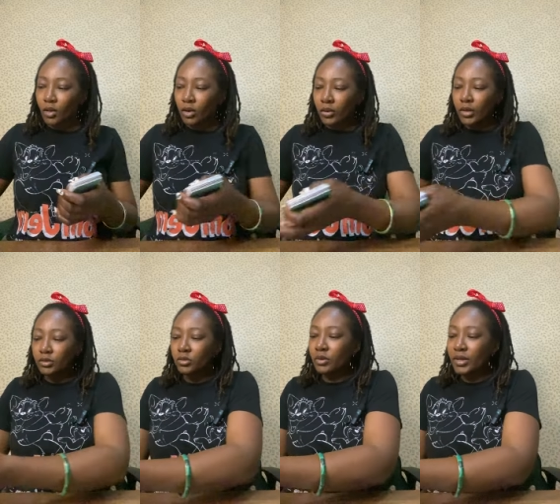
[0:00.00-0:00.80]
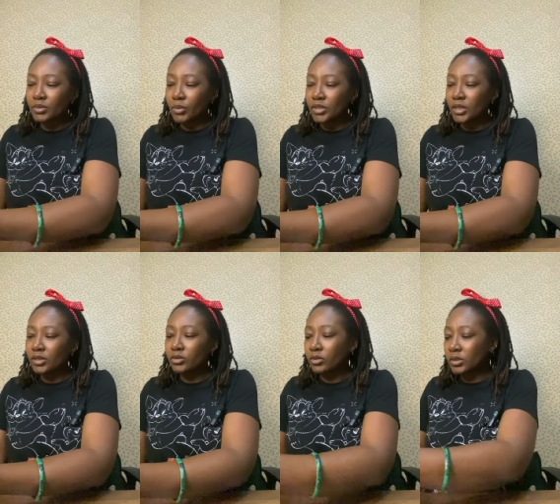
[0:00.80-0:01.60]
All right. So especially,
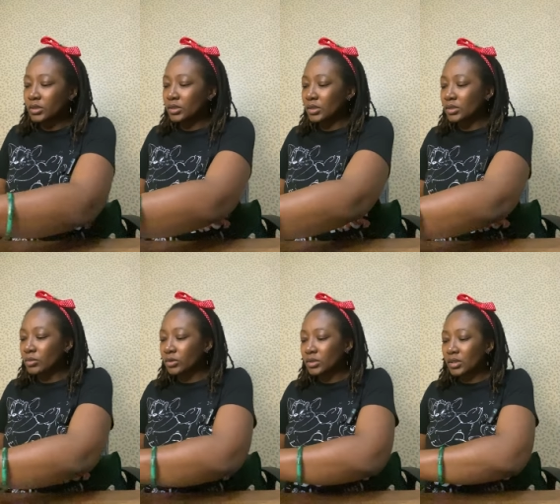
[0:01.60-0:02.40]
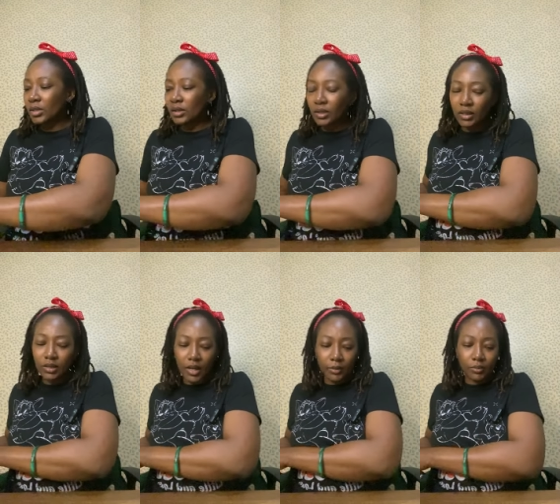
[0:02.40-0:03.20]
so this 6 months, take
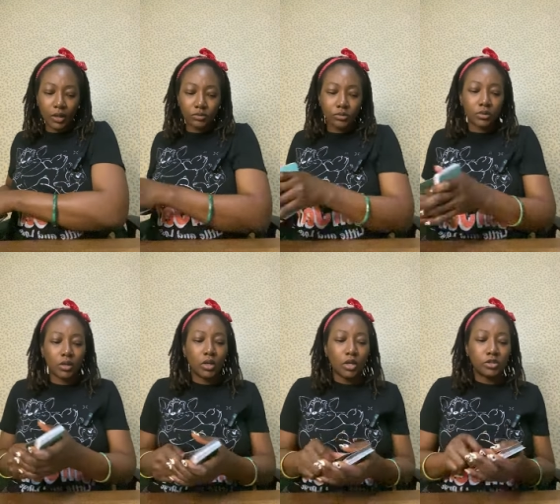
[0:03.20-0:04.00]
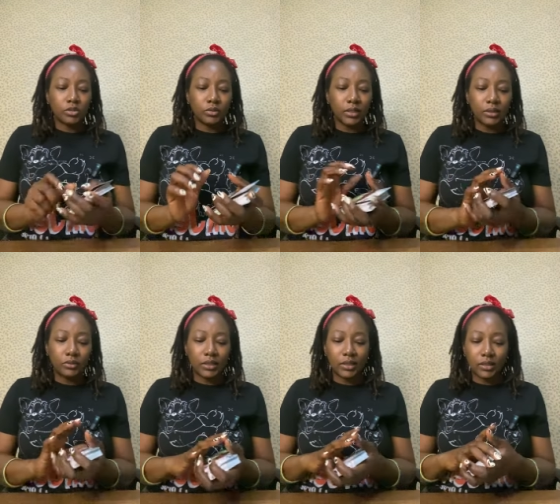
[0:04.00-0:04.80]
time out to really,
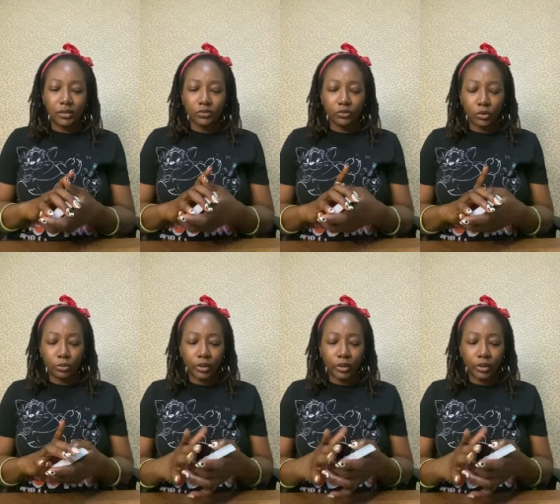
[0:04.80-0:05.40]
really learn from